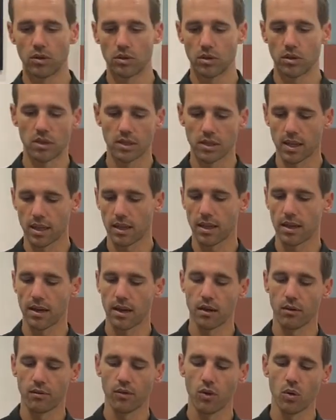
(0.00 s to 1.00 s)
so you can take that
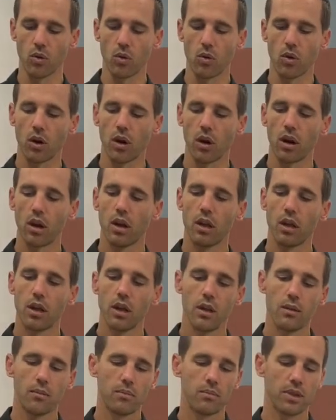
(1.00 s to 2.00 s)
out of your
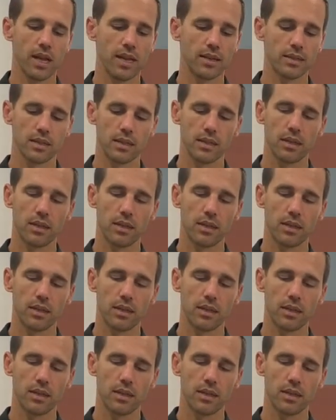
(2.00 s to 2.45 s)
plastic.